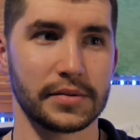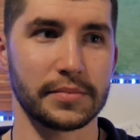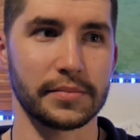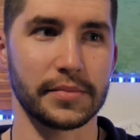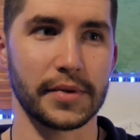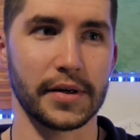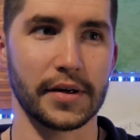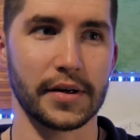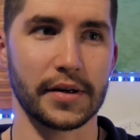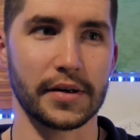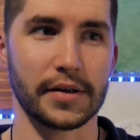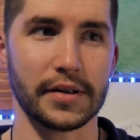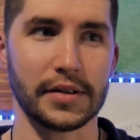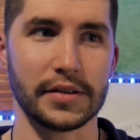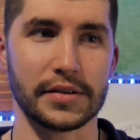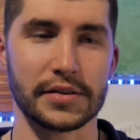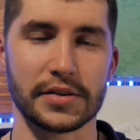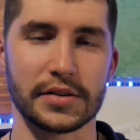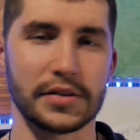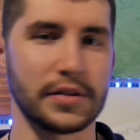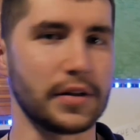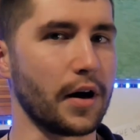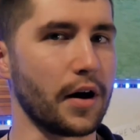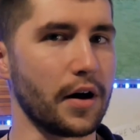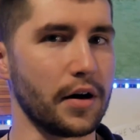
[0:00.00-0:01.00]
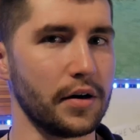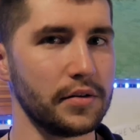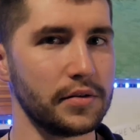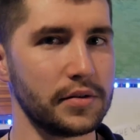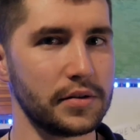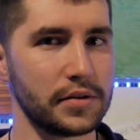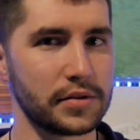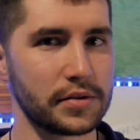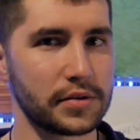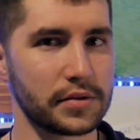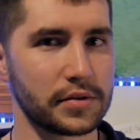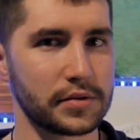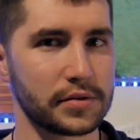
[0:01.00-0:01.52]
but it's
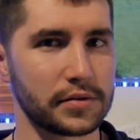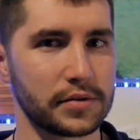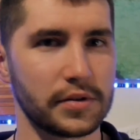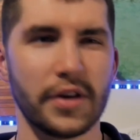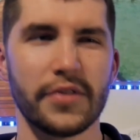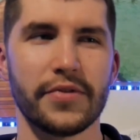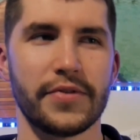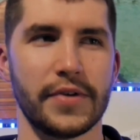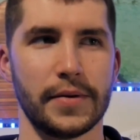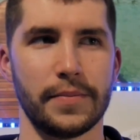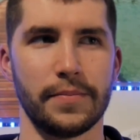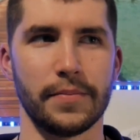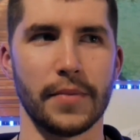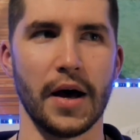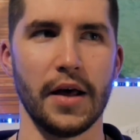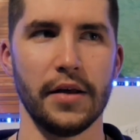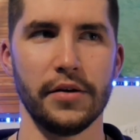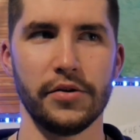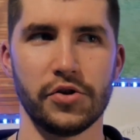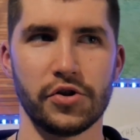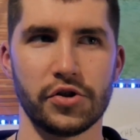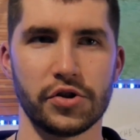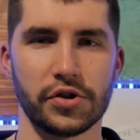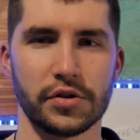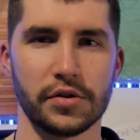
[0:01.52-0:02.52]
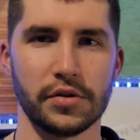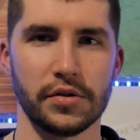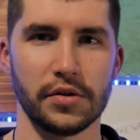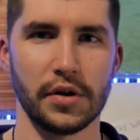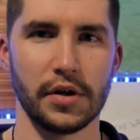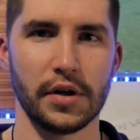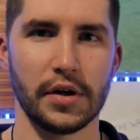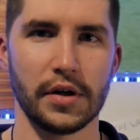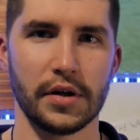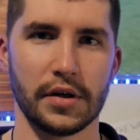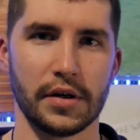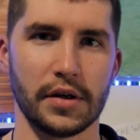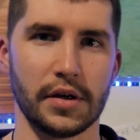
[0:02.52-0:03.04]
not, not that much
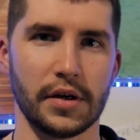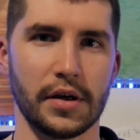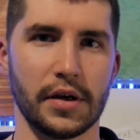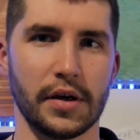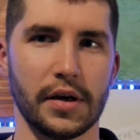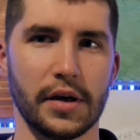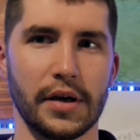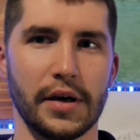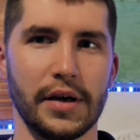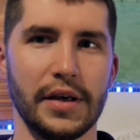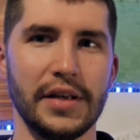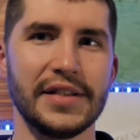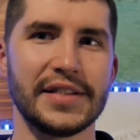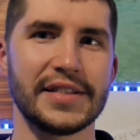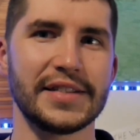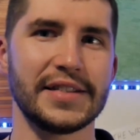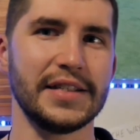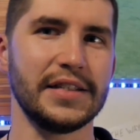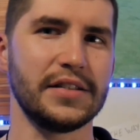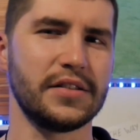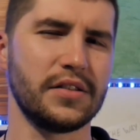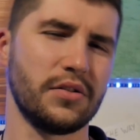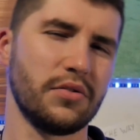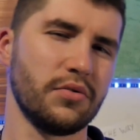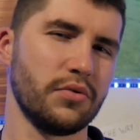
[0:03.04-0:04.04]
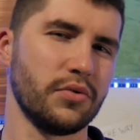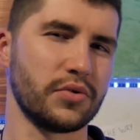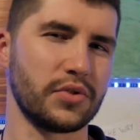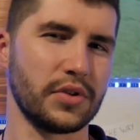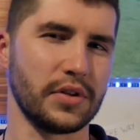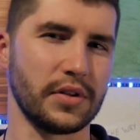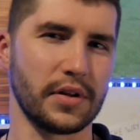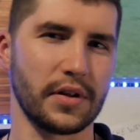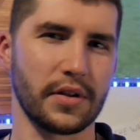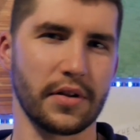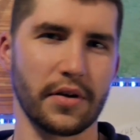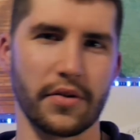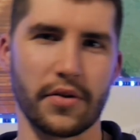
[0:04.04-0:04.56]
uh, it's easy to use
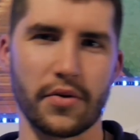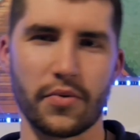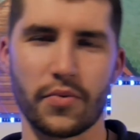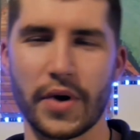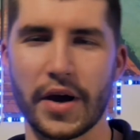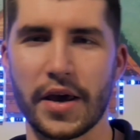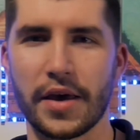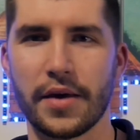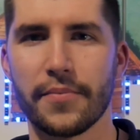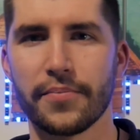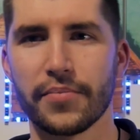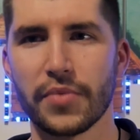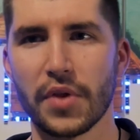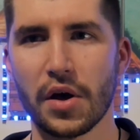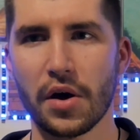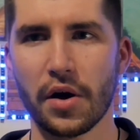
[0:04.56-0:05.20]
in another way.